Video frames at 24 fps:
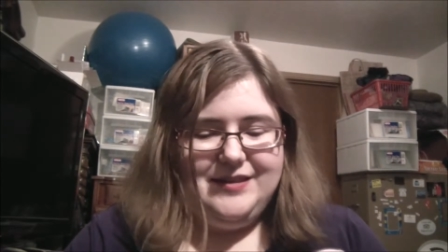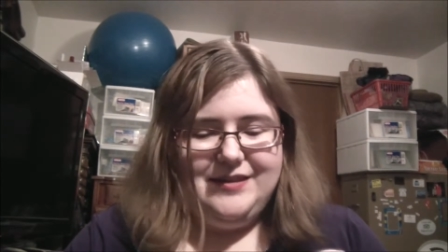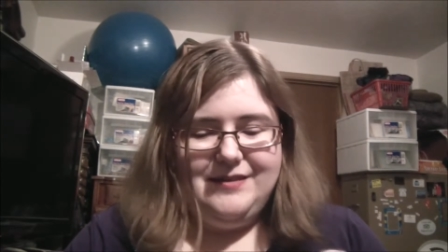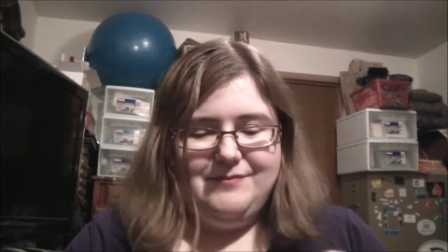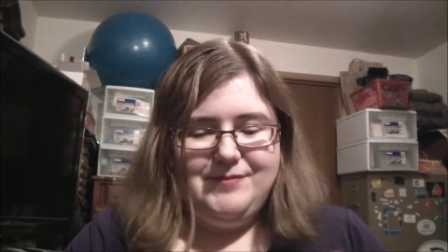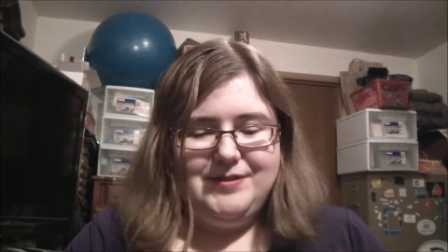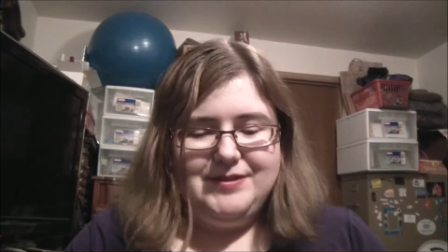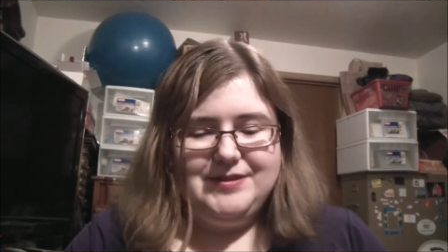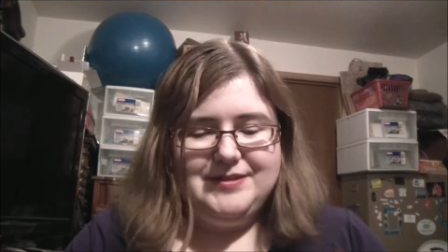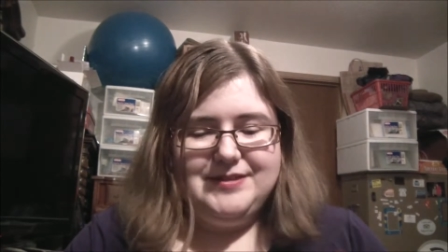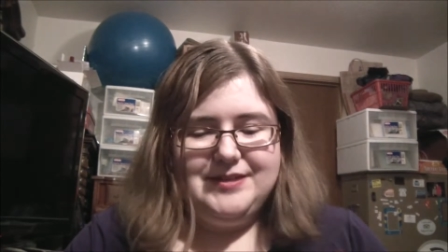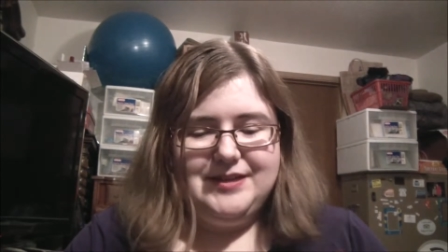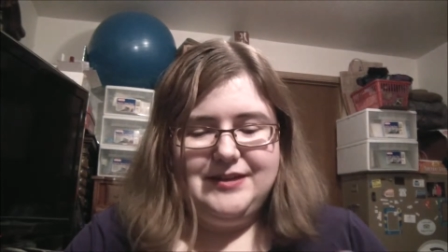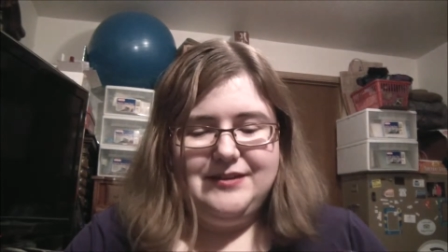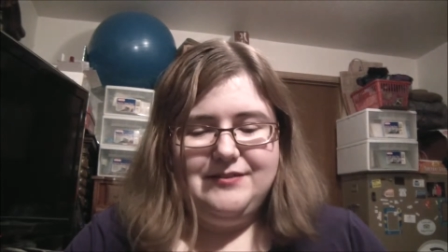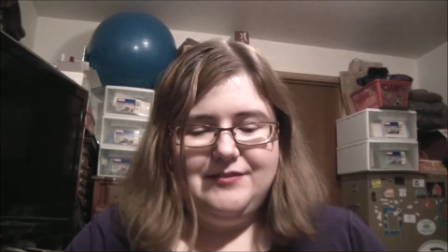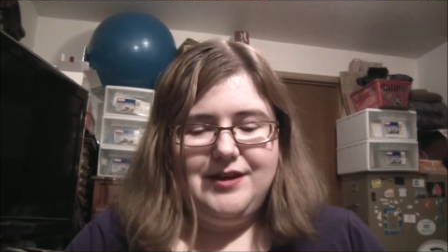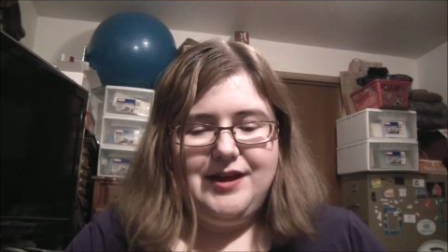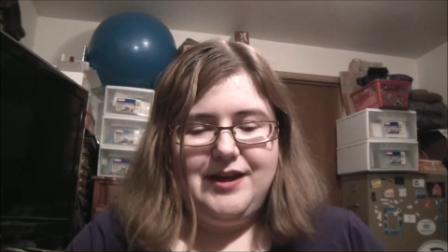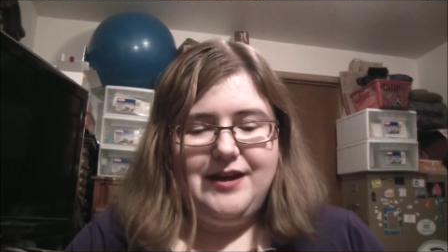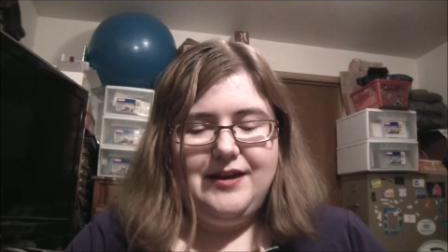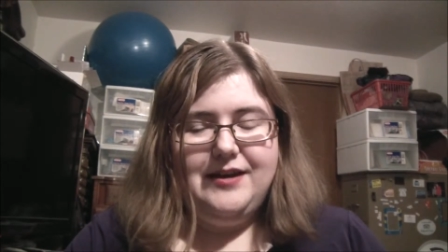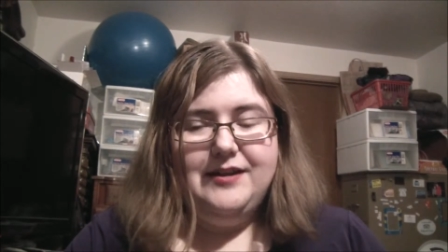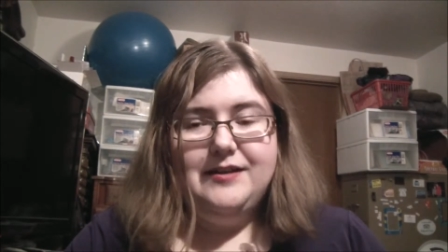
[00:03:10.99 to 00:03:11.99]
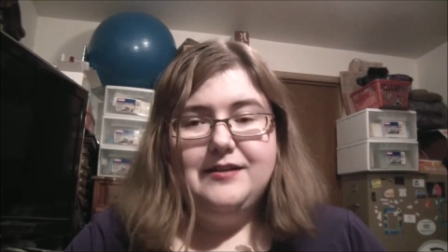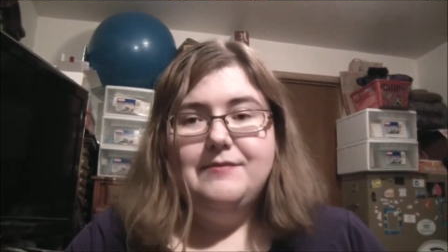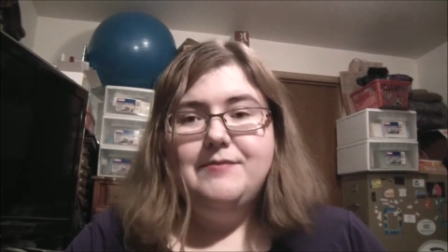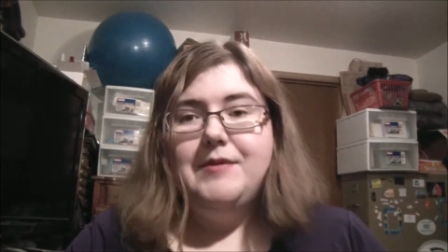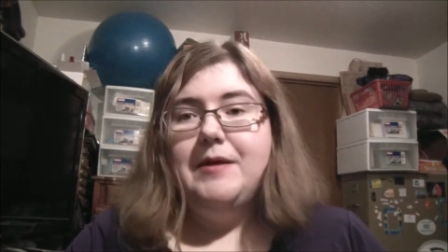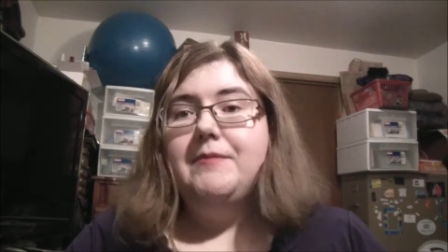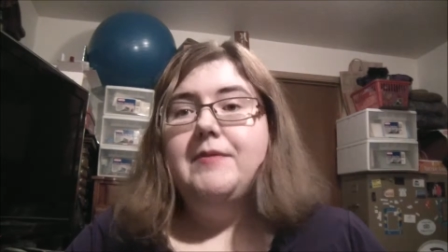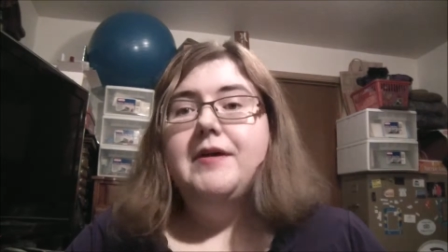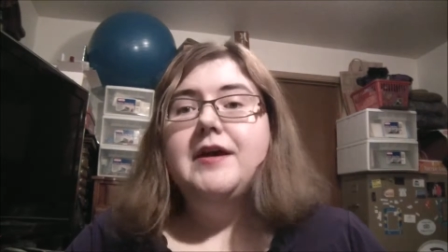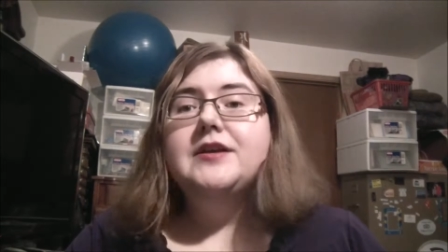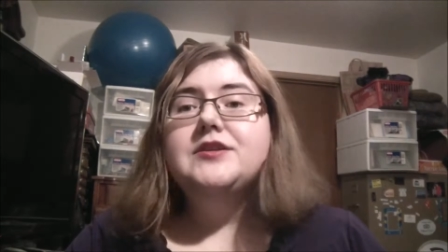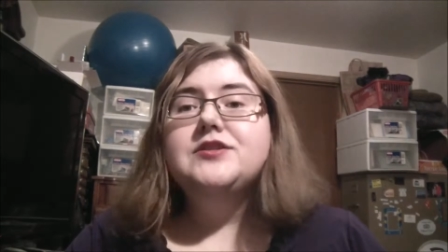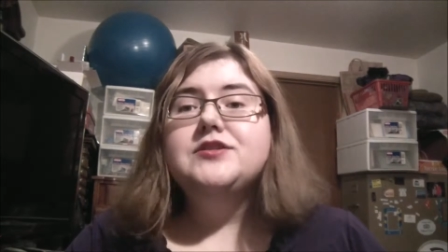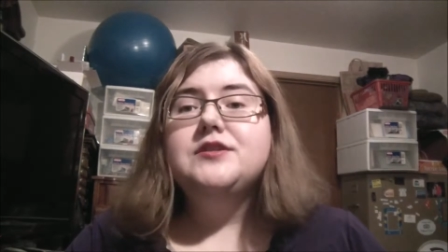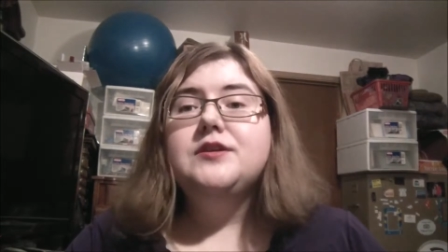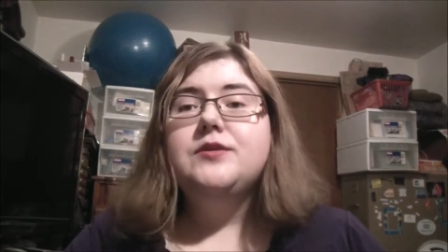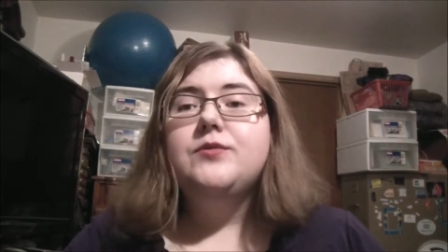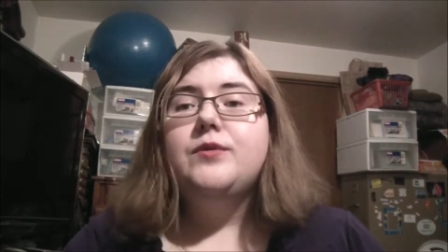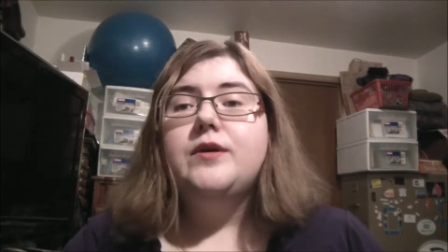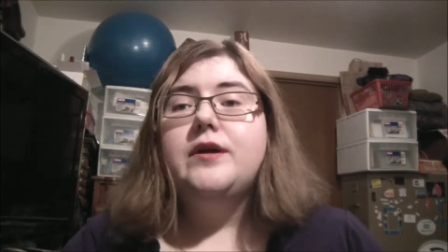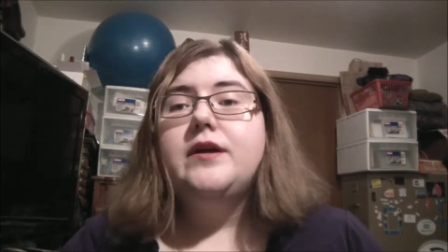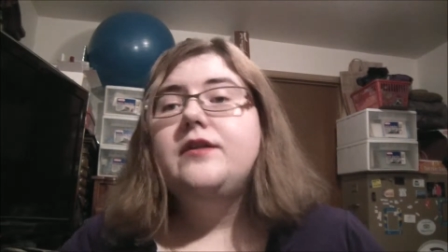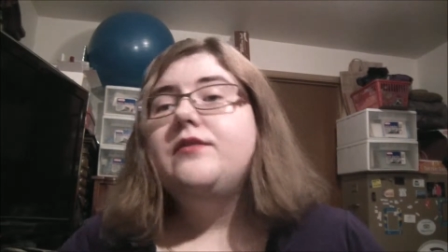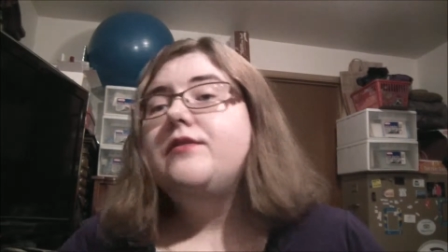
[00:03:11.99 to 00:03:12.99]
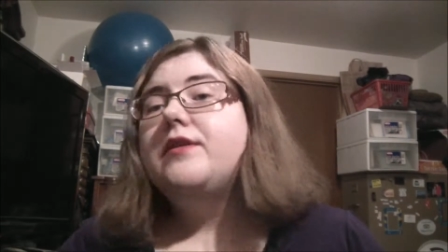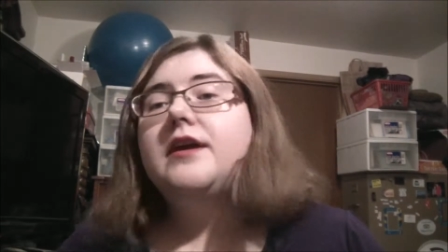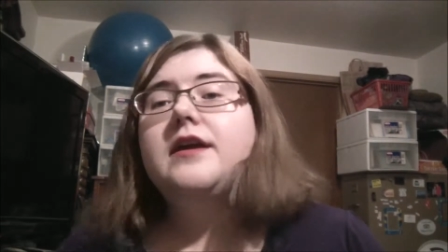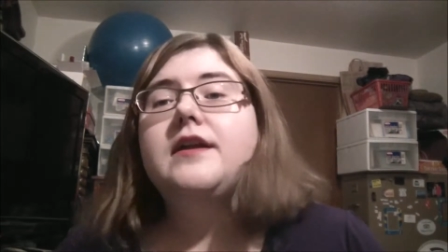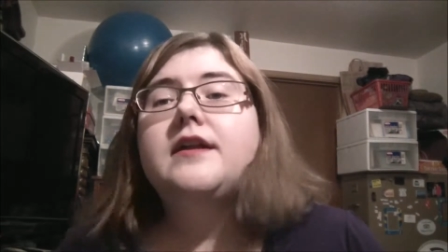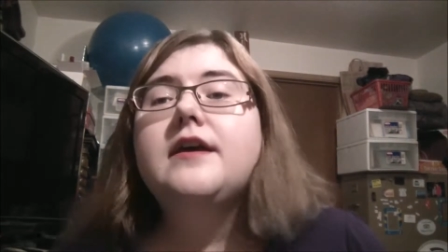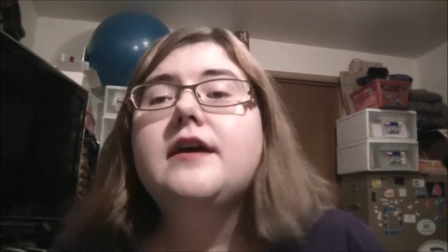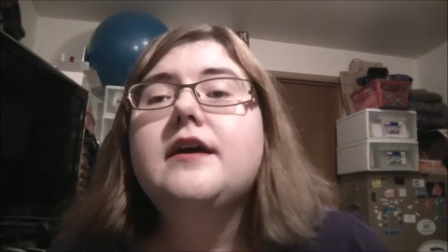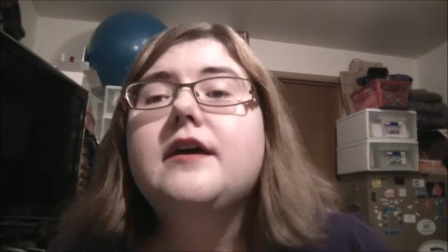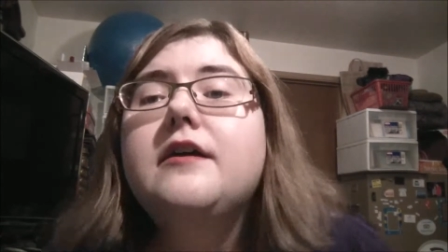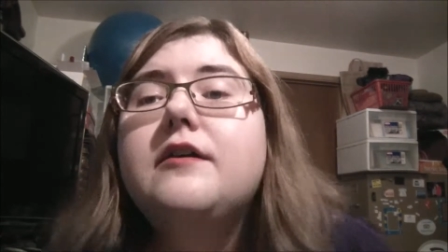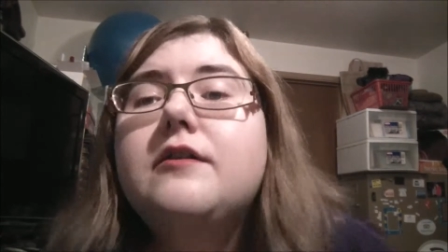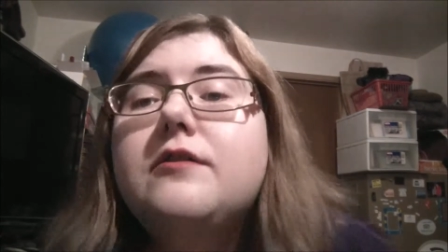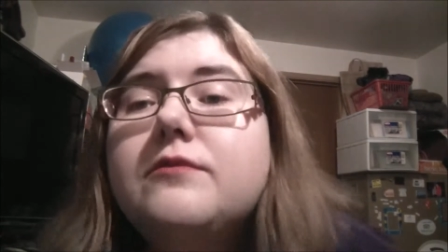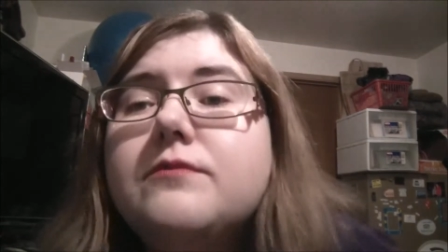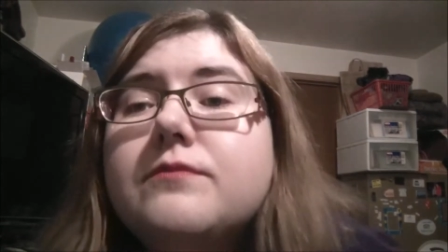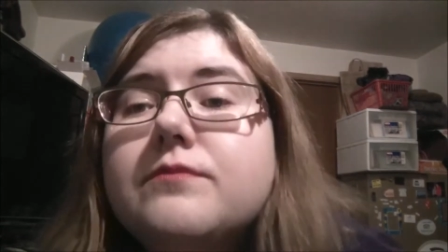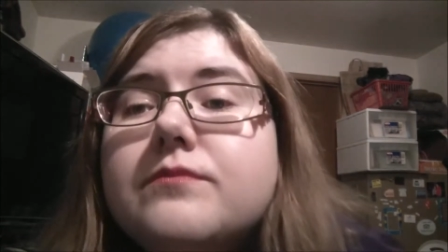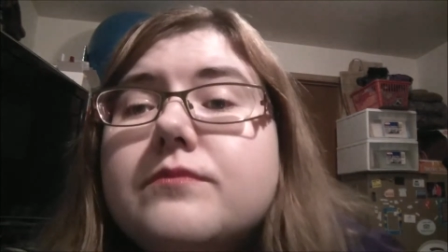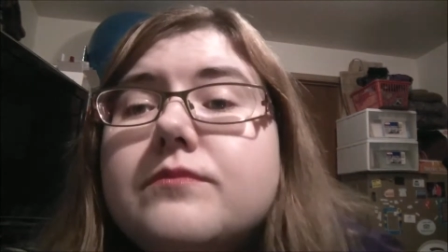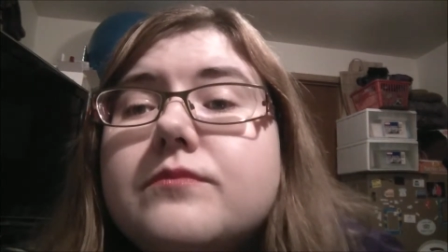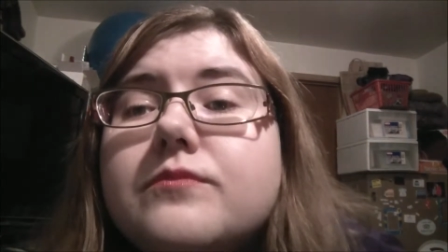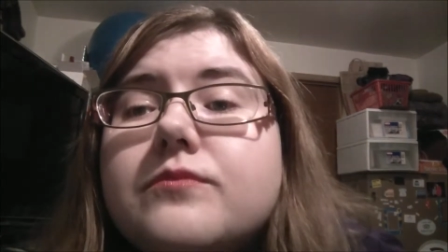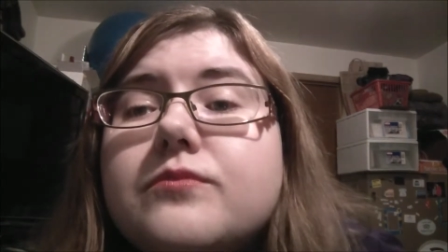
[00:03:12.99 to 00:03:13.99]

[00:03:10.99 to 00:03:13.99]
and then my second item I'm actually wearing right now.